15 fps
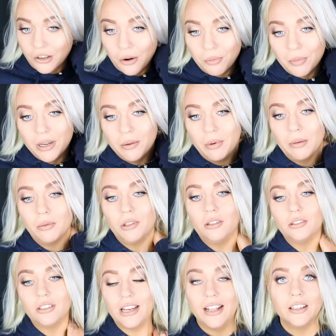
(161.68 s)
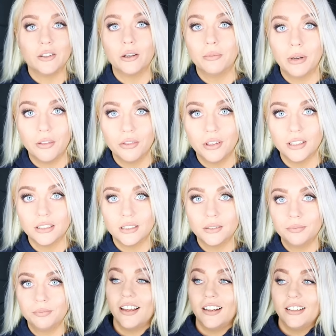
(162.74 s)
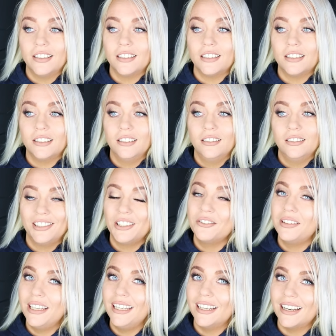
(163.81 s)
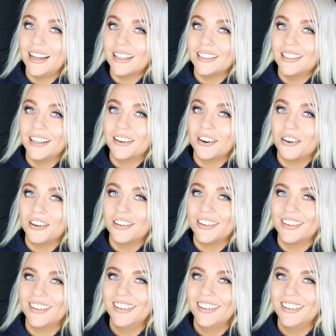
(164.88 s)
not many people tell you about this, that is you need an SD card.